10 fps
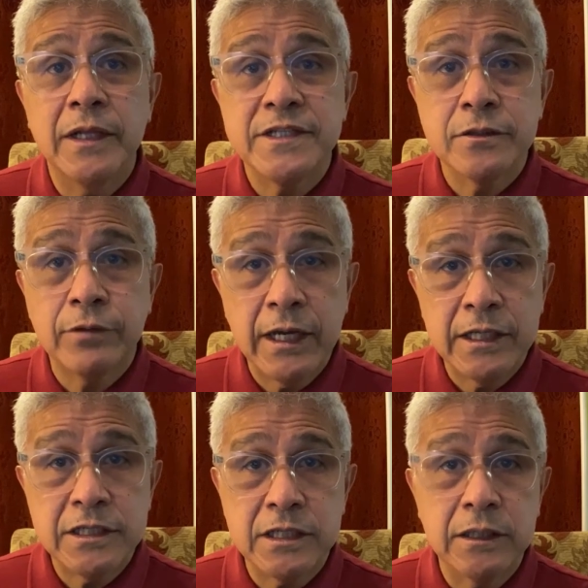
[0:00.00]

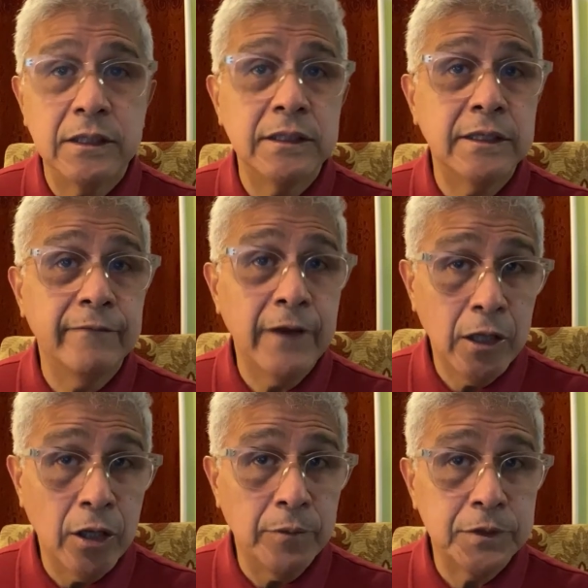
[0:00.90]
strategy,
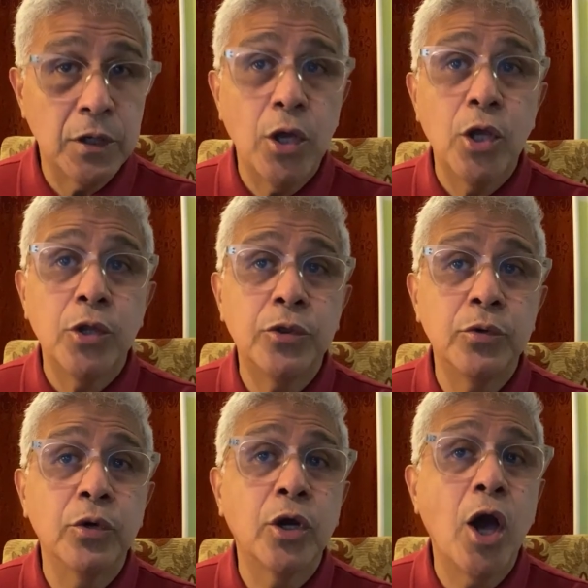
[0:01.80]
developed
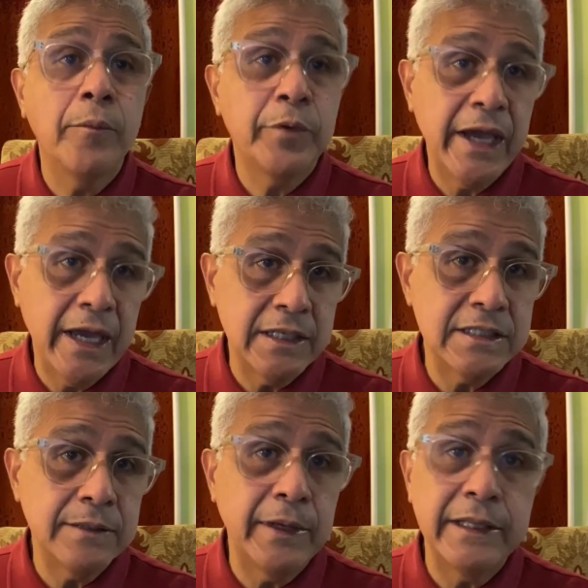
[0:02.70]
through
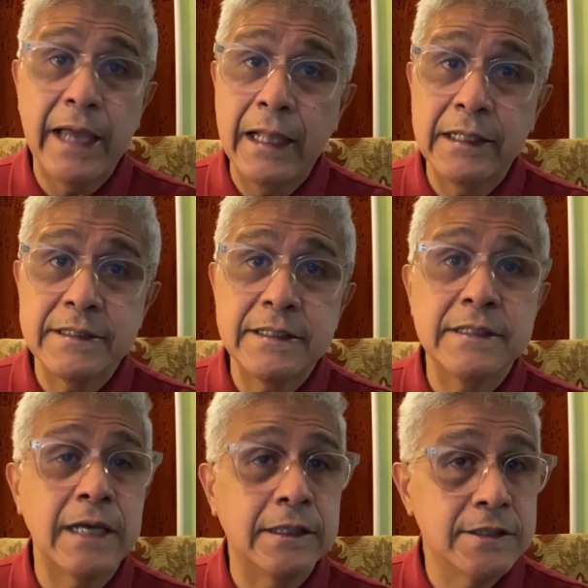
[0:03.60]
comprehensive
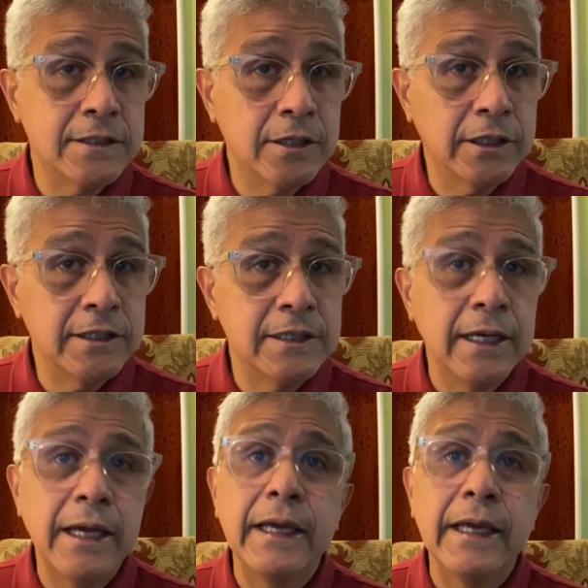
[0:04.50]
analysis and studies,